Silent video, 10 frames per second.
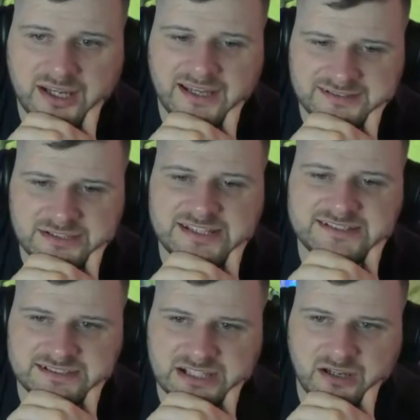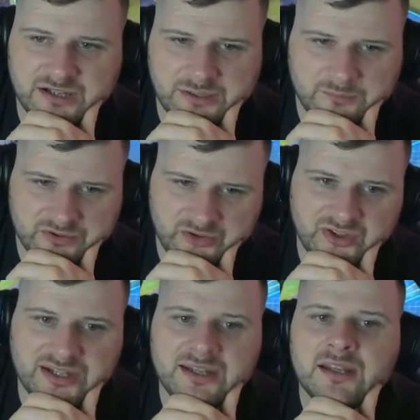Okay, so it's the turnip. You
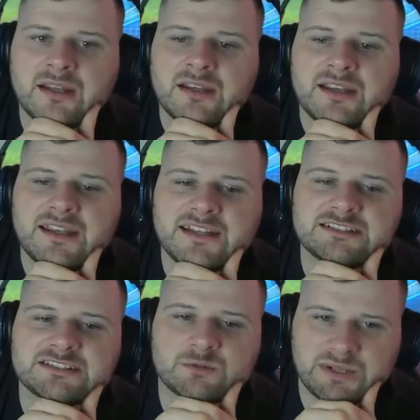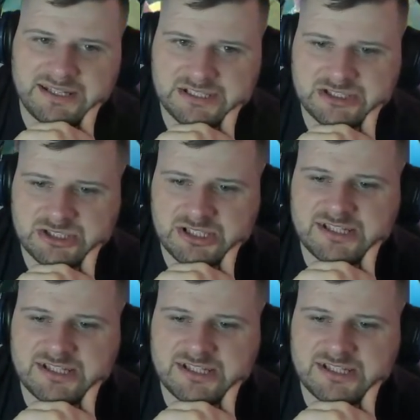see? It's switched.